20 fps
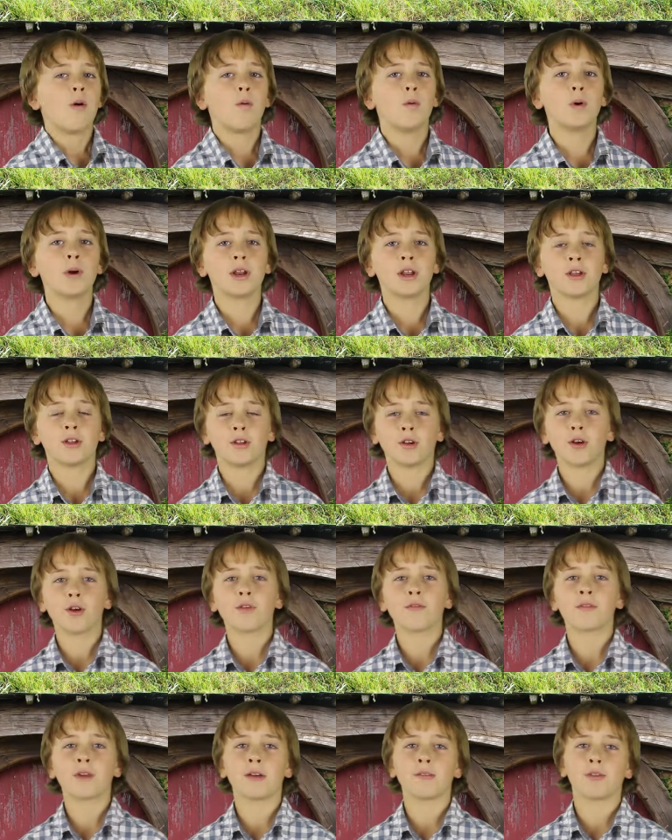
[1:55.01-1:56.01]
What is your
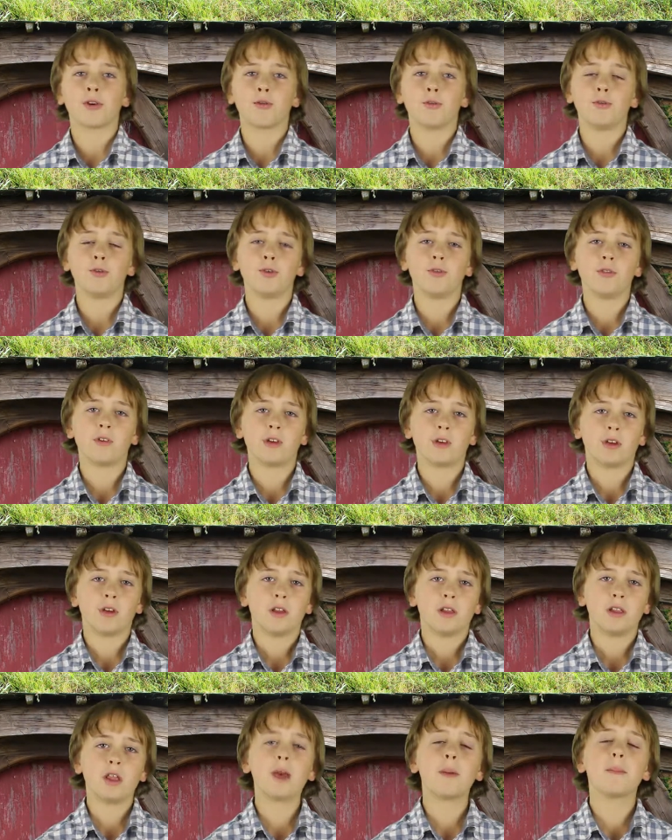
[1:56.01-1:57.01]
favorite movie?
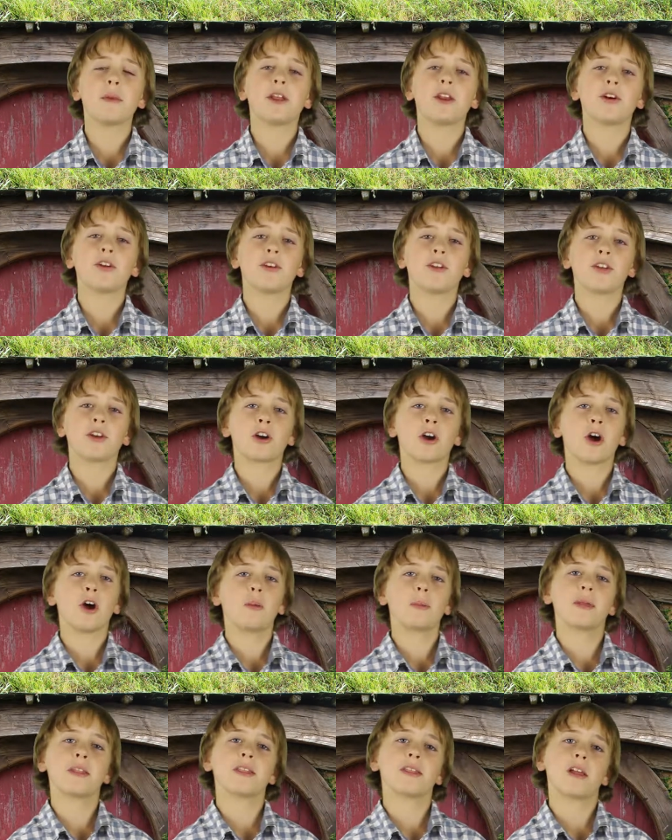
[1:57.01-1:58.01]
Let me know in the
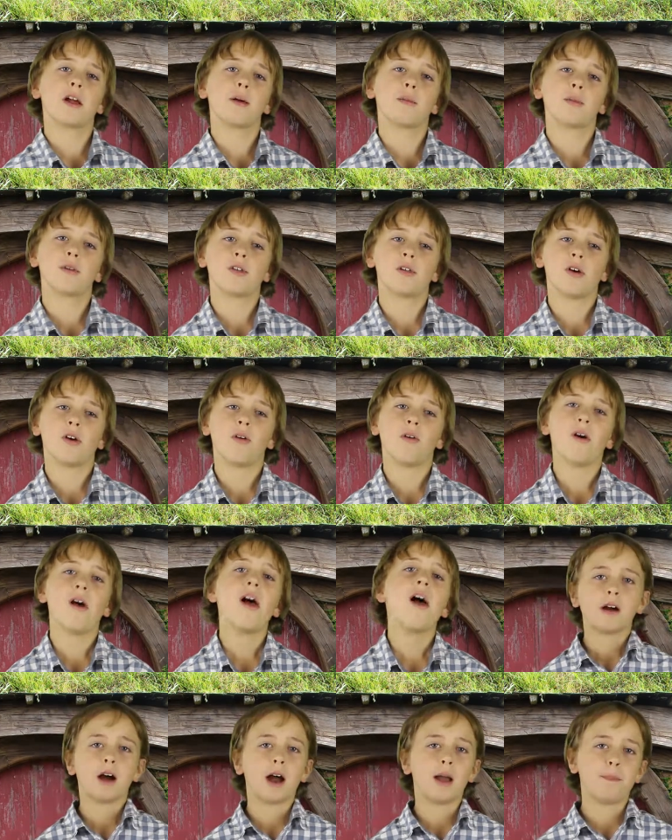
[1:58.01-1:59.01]
comments down below.
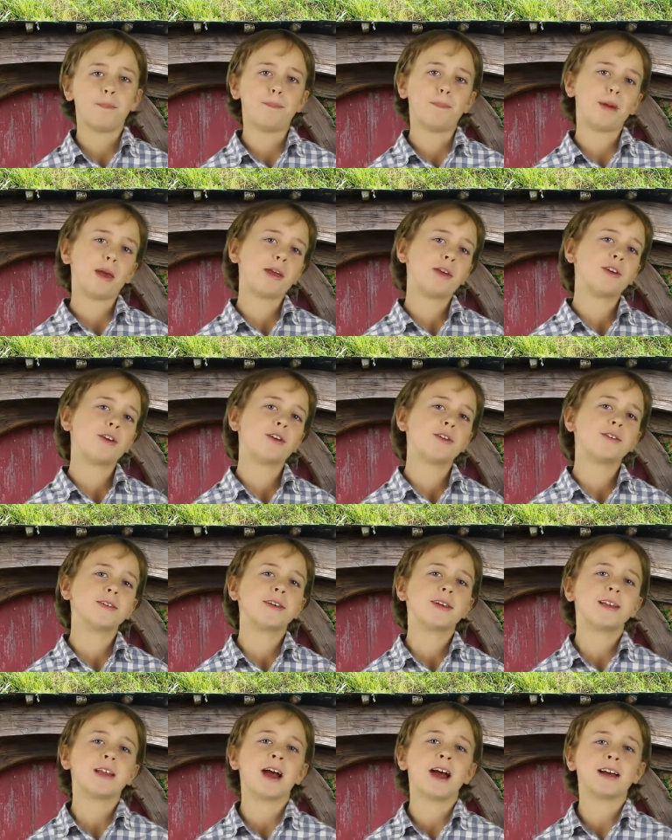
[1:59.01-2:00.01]
I bet you
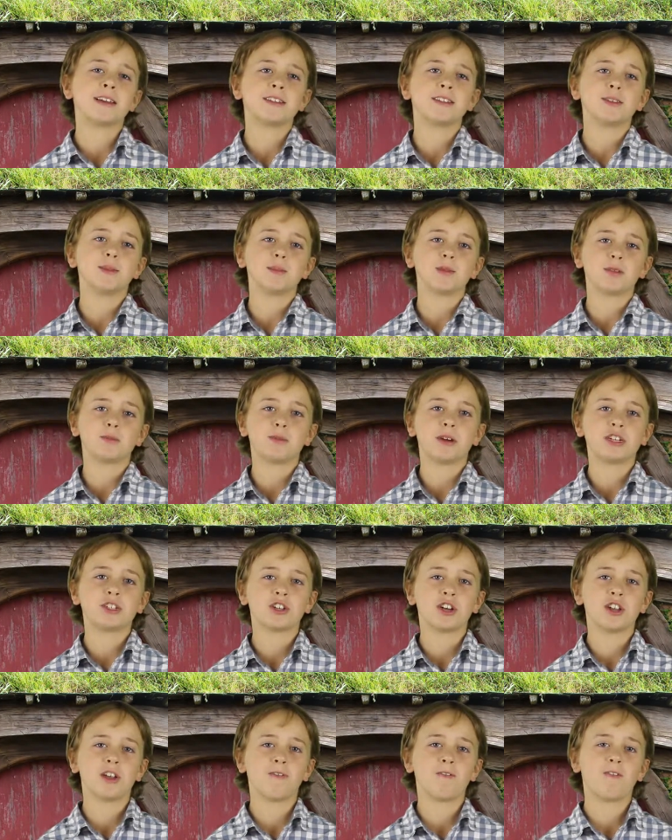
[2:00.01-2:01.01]
it had some
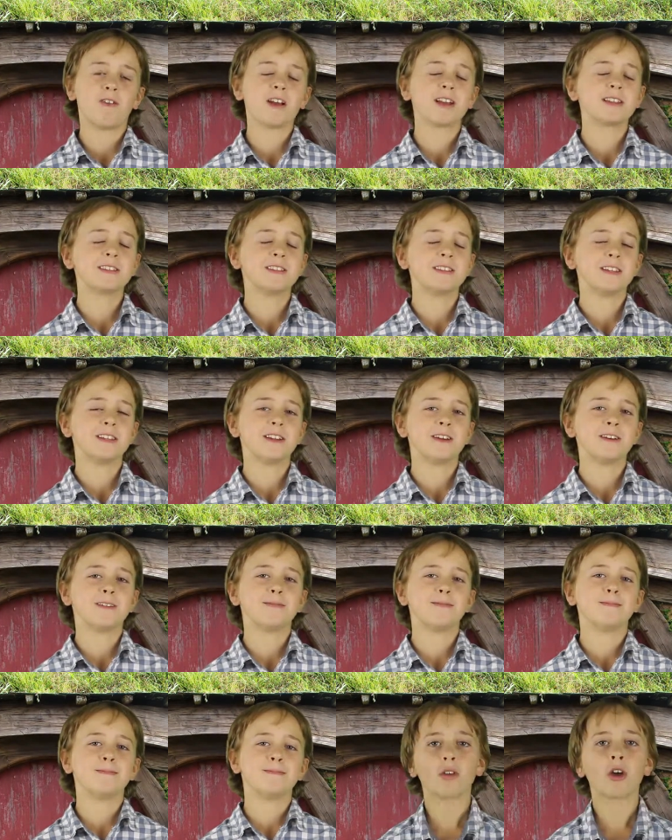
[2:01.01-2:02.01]
special effects in it.
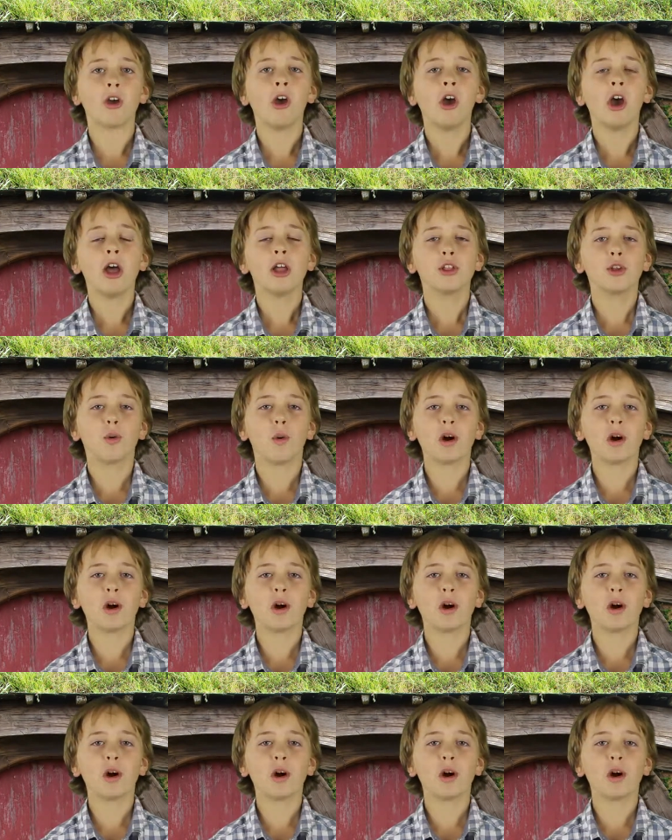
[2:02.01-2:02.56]
To